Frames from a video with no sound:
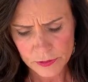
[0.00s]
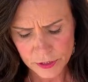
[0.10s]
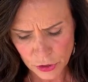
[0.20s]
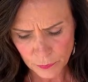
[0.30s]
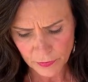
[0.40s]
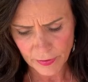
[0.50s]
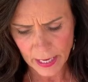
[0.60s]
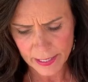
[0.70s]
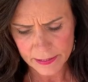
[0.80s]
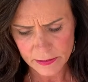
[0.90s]

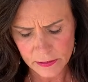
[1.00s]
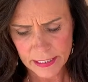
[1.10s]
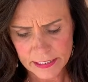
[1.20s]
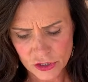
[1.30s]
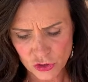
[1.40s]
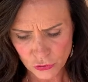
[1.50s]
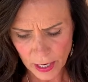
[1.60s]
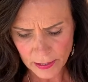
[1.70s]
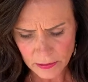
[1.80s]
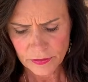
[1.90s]
supervise,
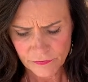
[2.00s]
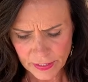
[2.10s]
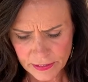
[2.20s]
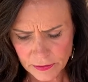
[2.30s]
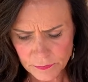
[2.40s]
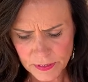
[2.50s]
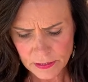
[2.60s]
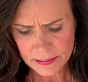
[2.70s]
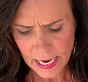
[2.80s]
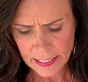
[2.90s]
instruct the victims,
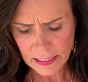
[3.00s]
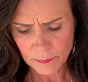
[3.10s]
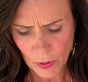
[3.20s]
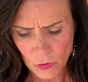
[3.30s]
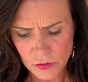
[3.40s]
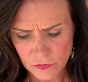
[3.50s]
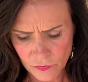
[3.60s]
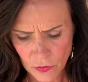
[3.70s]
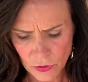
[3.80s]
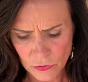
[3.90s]
take and post
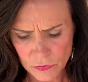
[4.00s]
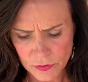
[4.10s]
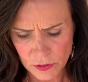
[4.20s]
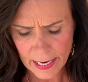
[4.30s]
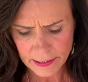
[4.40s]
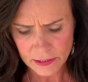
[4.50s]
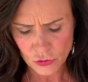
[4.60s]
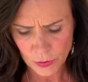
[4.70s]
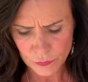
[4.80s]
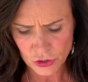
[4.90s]
photos and
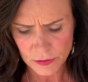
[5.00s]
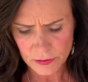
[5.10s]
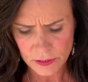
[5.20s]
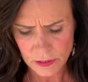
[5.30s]
descriptions.